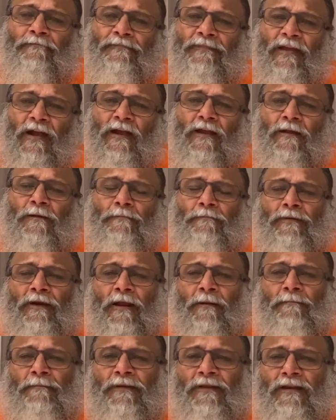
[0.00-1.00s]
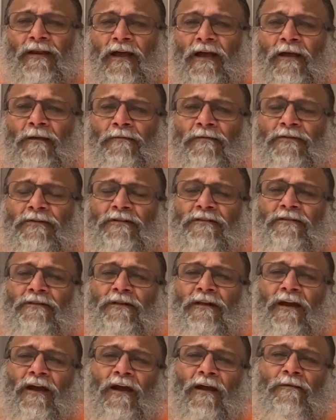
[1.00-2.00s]
I am Brahmin, I am
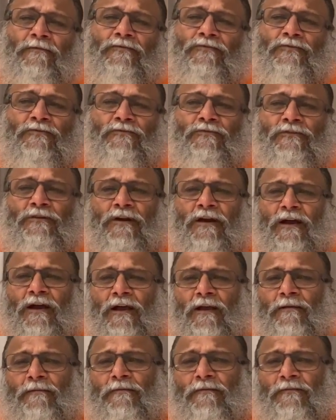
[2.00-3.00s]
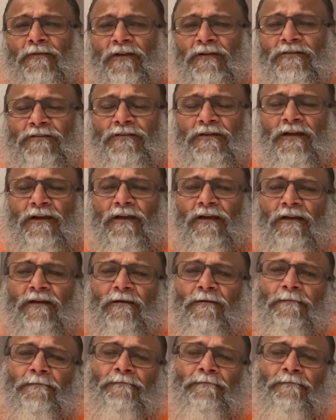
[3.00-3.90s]
Kshatriya, I am Shudra, I am Vaishya.